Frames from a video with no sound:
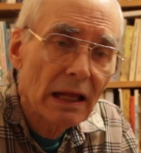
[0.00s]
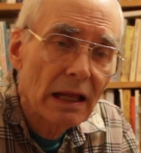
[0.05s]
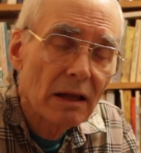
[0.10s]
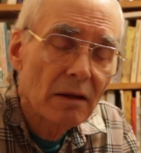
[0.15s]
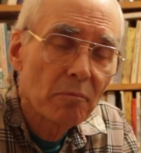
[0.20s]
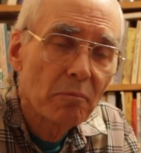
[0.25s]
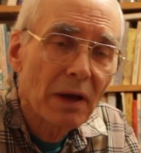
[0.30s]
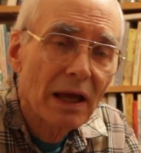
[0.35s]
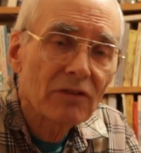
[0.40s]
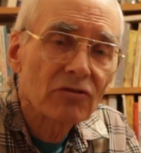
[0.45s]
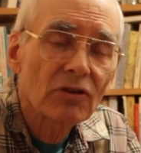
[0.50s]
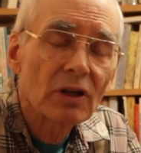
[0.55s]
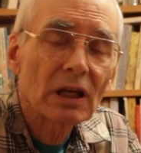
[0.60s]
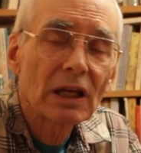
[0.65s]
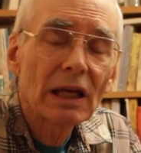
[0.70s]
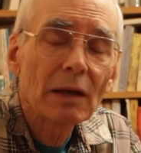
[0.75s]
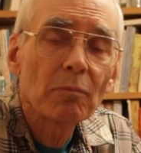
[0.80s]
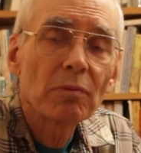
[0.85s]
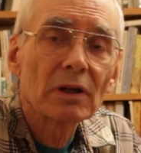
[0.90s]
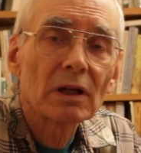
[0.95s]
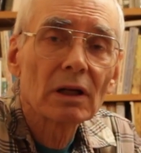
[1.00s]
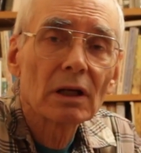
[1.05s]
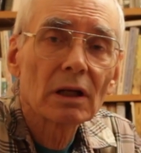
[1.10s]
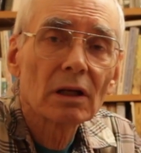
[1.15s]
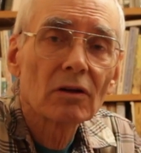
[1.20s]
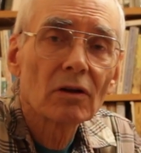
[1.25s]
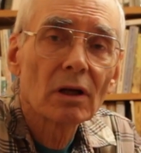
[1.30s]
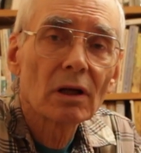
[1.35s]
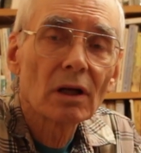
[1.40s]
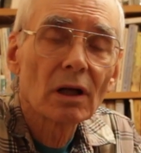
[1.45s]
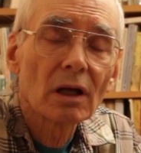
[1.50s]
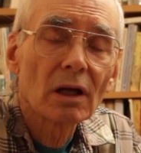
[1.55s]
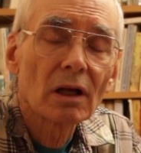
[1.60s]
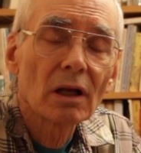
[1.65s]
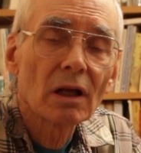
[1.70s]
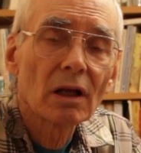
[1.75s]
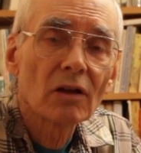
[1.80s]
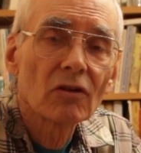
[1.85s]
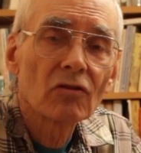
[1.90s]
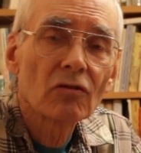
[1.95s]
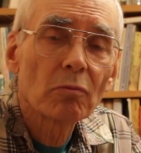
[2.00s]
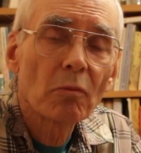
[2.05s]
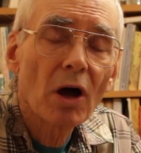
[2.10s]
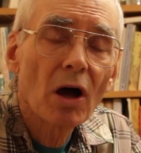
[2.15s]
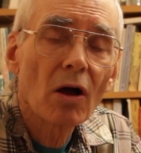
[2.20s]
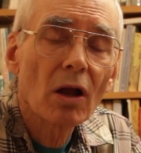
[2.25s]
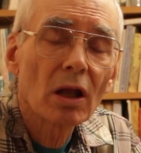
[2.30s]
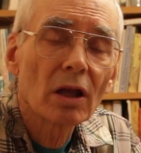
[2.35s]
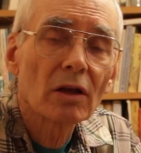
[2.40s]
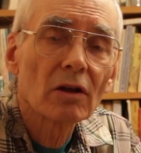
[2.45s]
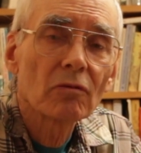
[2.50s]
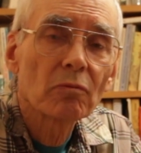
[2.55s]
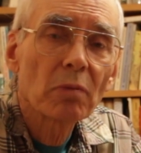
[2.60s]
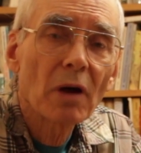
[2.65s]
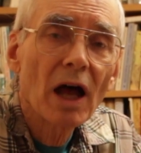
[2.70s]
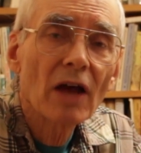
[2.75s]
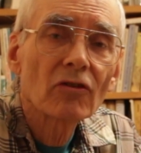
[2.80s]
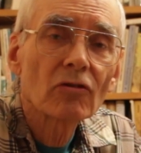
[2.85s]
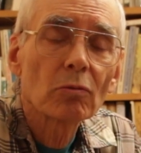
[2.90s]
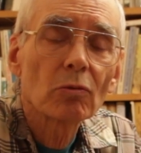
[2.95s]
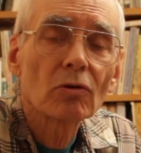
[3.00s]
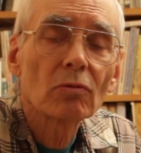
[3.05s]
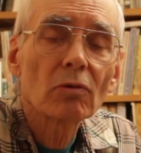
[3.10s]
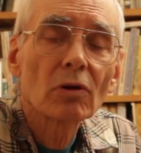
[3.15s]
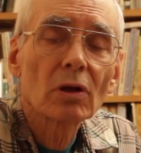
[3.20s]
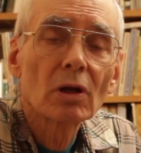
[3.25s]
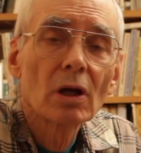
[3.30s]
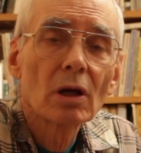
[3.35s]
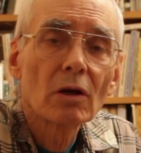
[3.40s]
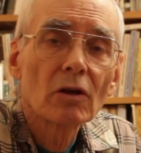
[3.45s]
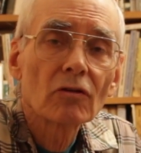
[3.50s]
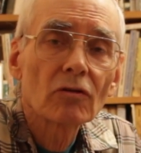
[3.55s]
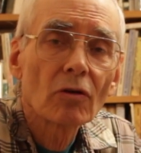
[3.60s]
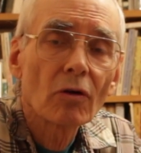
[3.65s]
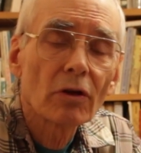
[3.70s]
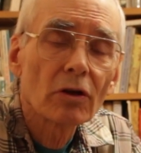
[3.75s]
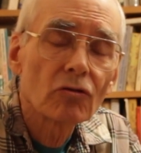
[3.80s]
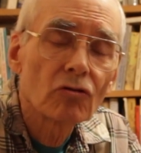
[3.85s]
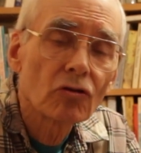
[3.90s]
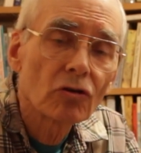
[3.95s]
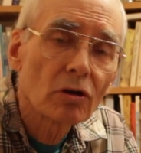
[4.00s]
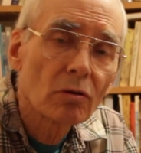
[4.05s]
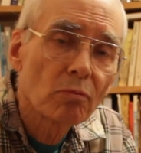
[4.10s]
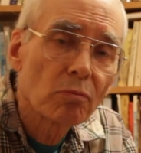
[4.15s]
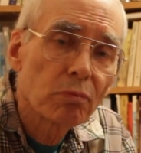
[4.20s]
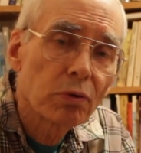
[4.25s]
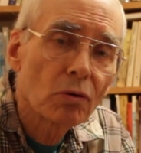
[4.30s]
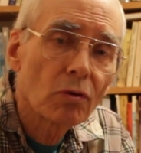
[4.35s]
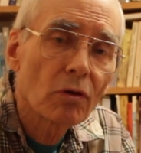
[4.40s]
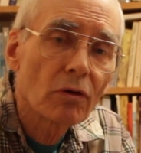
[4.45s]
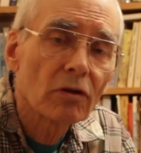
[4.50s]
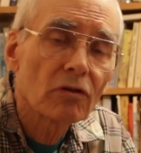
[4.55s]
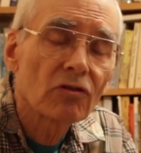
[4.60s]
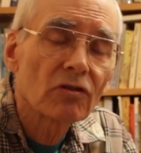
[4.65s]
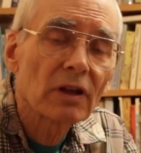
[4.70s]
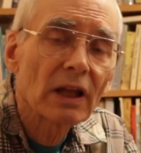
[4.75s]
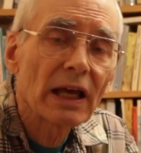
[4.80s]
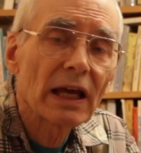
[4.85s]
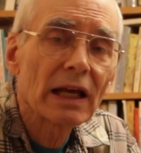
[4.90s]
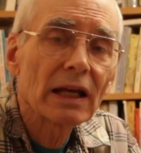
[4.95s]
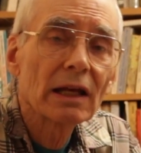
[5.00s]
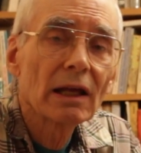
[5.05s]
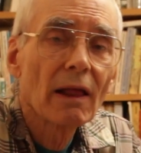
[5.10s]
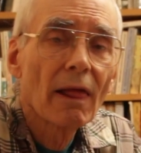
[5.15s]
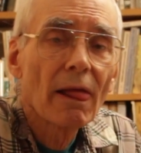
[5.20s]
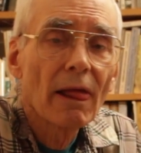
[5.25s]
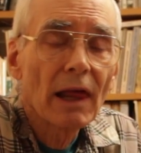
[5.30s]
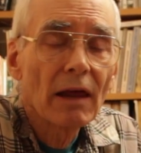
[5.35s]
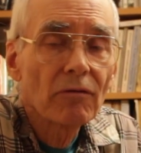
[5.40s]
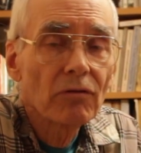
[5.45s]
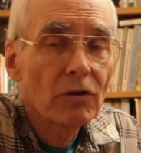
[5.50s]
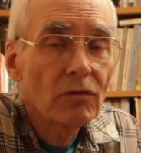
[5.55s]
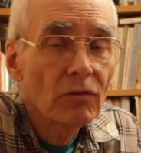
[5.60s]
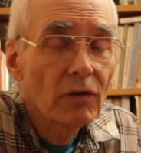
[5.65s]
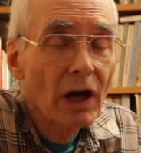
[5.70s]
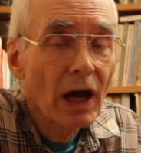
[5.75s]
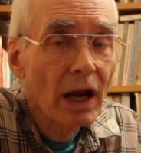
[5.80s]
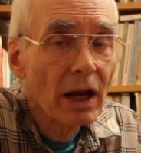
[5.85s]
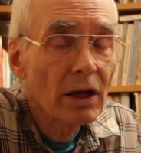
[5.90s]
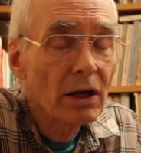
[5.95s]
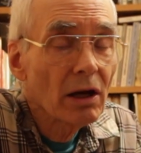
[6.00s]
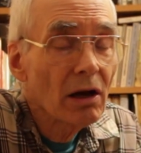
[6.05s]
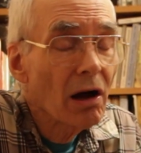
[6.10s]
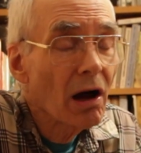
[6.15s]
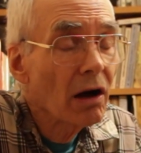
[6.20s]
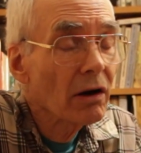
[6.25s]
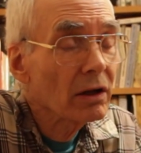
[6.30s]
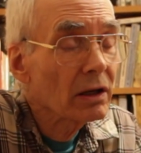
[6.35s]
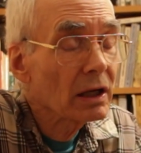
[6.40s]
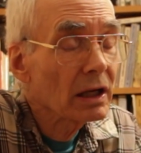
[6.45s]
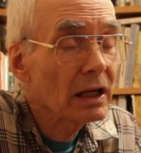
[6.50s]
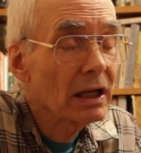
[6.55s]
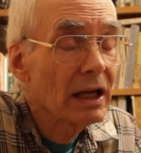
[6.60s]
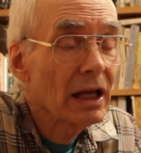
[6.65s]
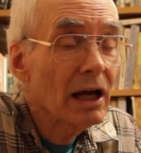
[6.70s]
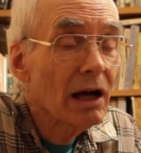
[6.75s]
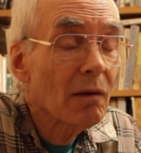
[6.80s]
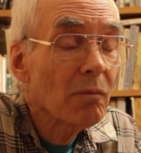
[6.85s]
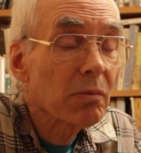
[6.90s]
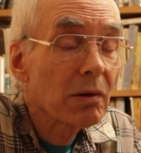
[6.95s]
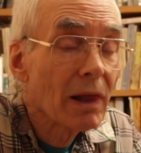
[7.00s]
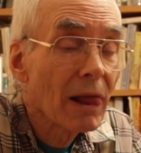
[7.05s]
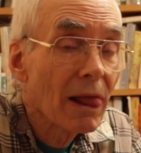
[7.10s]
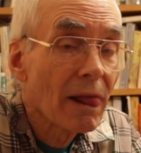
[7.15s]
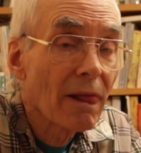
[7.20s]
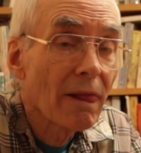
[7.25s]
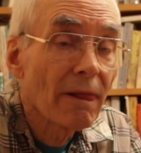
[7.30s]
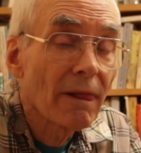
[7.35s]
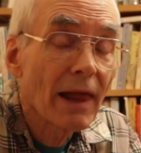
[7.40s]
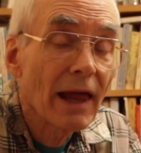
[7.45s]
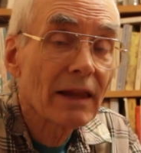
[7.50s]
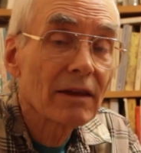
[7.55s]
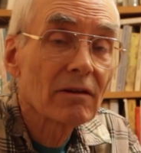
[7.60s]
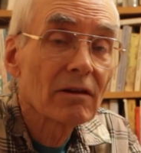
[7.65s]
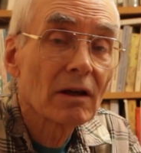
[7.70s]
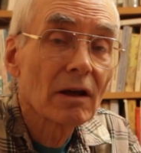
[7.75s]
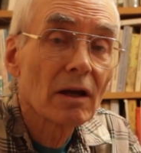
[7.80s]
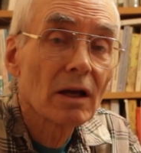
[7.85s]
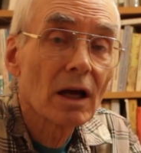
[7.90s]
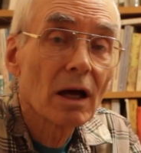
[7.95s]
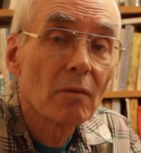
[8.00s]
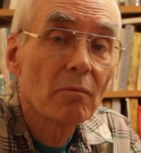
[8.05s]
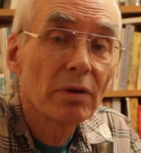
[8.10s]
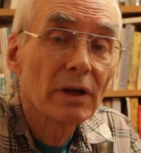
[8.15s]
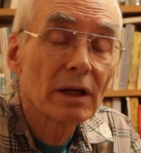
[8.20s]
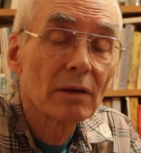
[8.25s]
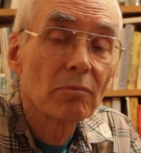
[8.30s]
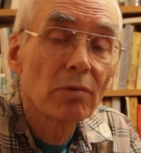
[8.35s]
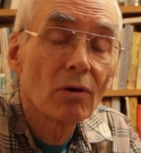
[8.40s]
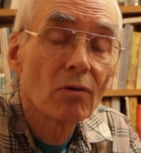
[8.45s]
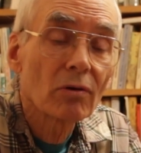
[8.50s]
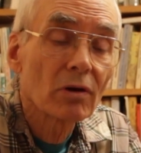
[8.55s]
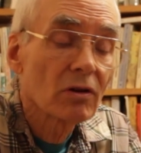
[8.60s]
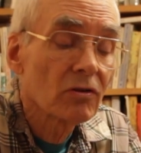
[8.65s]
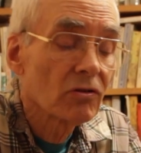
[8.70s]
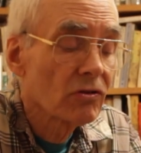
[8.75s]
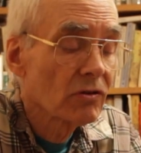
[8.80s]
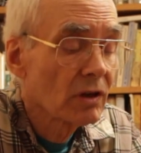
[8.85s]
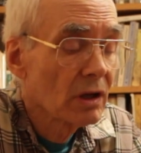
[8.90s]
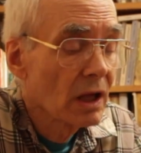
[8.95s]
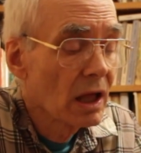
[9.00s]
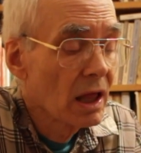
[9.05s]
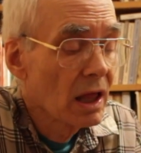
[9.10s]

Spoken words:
best to keep it as small as possible so that you can pull the sled. If you've got a dog that can help, that's a big bonus.